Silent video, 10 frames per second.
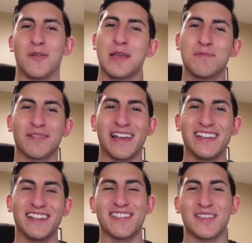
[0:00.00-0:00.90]
We
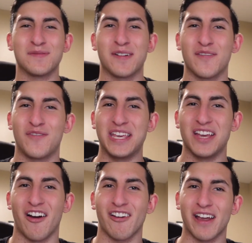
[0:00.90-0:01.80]
played some
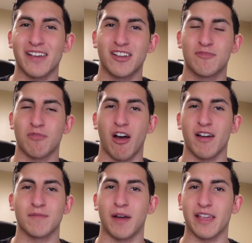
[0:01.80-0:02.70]
VR. I
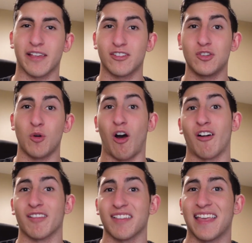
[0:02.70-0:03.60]
brought my new
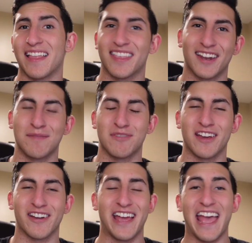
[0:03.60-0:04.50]
Oculus headset up
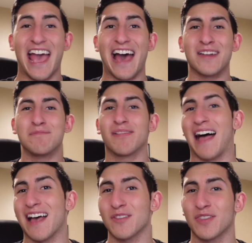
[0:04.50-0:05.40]
there, had a
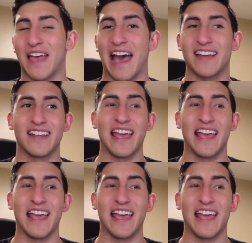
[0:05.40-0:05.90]
blast with that.